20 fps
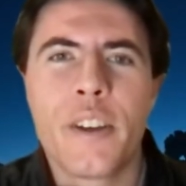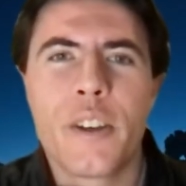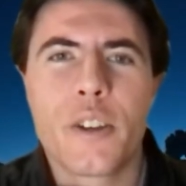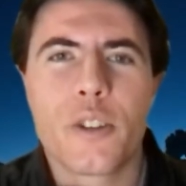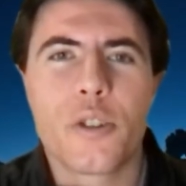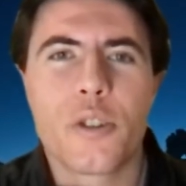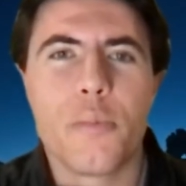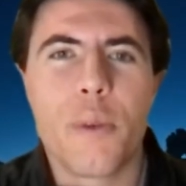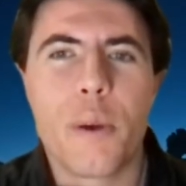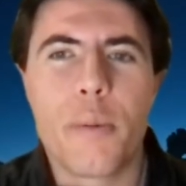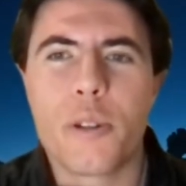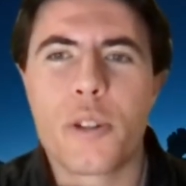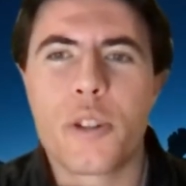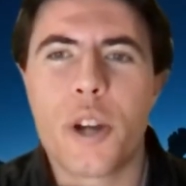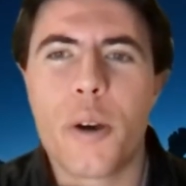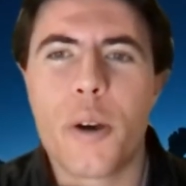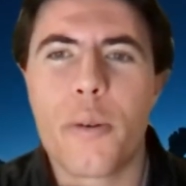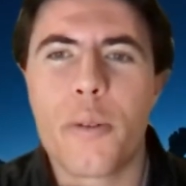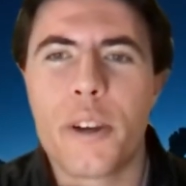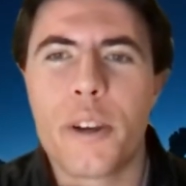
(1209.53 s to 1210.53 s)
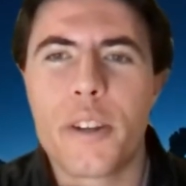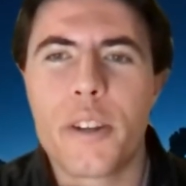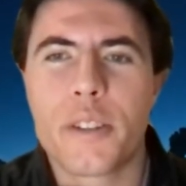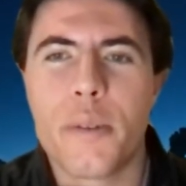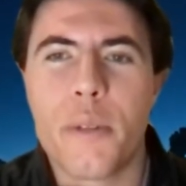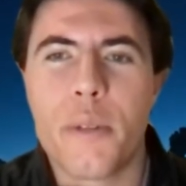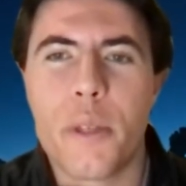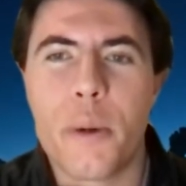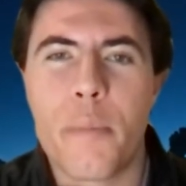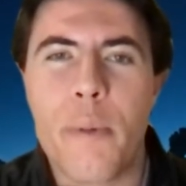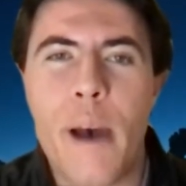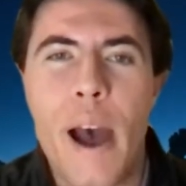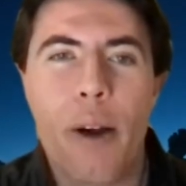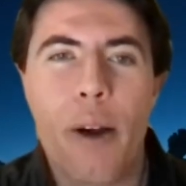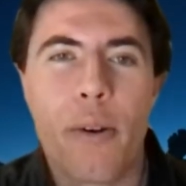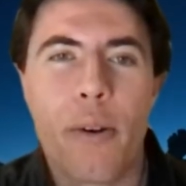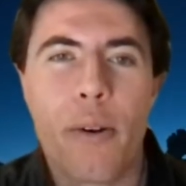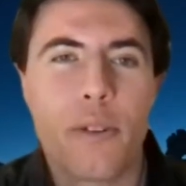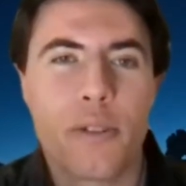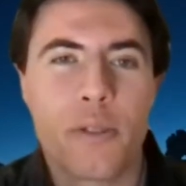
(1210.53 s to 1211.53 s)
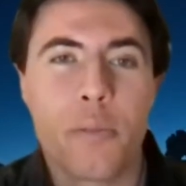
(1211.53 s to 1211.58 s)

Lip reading: could you maybe share with us some of the powers of